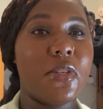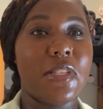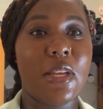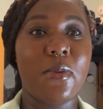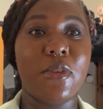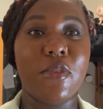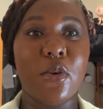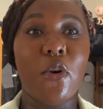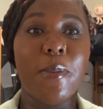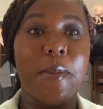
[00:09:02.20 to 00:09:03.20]
because I don't want to
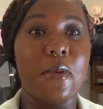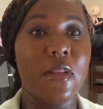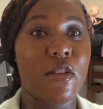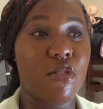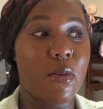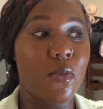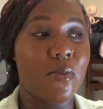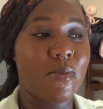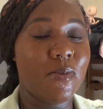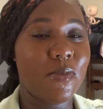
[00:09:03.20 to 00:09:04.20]
record people in a gym
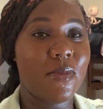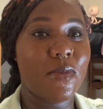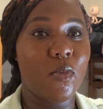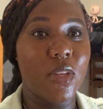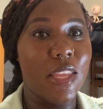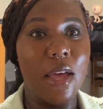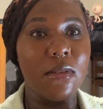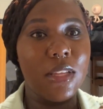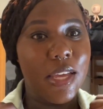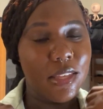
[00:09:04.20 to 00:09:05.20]

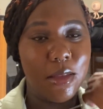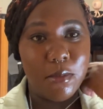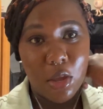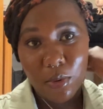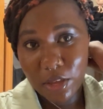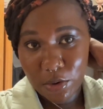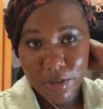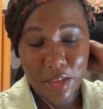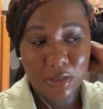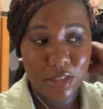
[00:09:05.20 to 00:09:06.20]
without like them knowing or
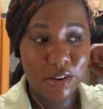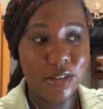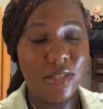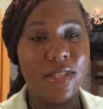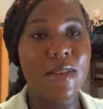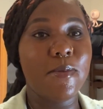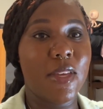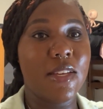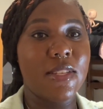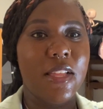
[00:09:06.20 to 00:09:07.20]
without their consent,
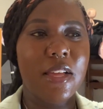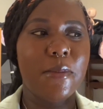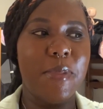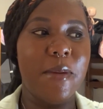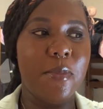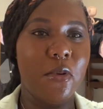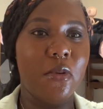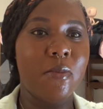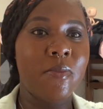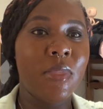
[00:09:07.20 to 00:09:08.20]
because a lot of
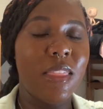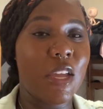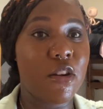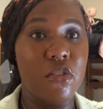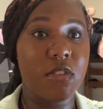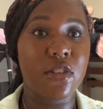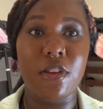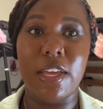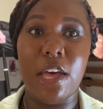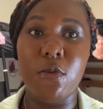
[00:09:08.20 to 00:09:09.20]
people that are just
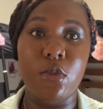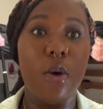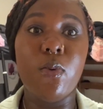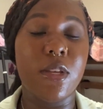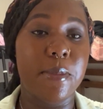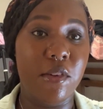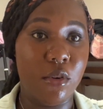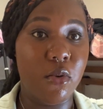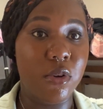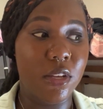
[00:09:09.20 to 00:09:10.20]
starting out don't want to be
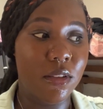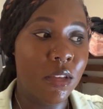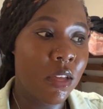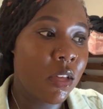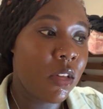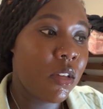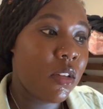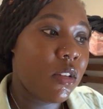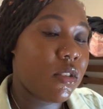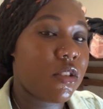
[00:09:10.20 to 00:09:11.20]
recorded.
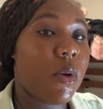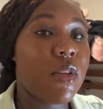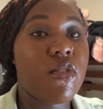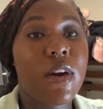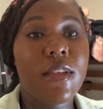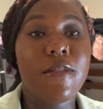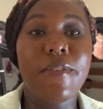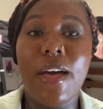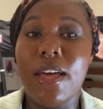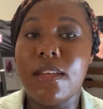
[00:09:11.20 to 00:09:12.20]
So I'll try to
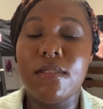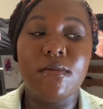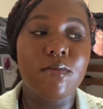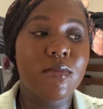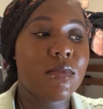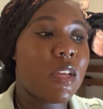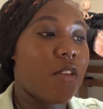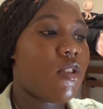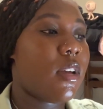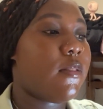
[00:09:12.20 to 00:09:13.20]
find
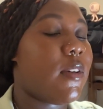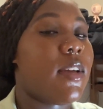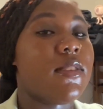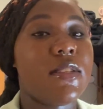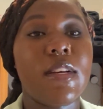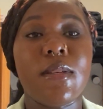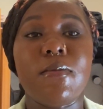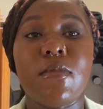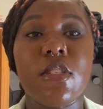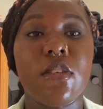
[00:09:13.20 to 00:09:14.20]
I'll try to find
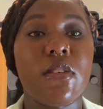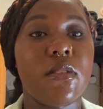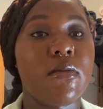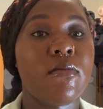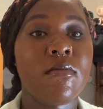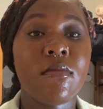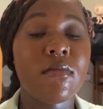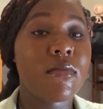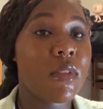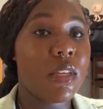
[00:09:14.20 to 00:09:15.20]
something to,
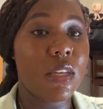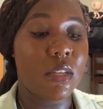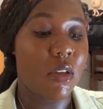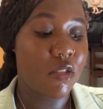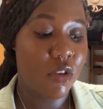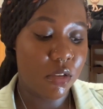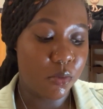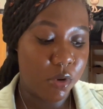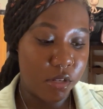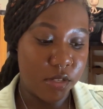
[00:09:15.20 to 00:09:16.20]
you know, I'll try to
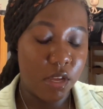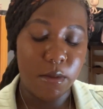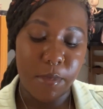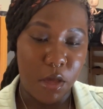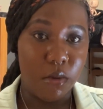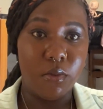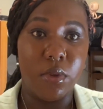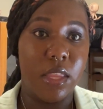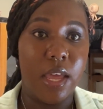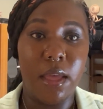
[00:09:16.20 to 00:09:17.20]
work something out
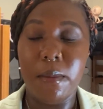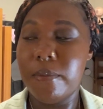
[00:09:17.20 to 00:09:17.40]
with that.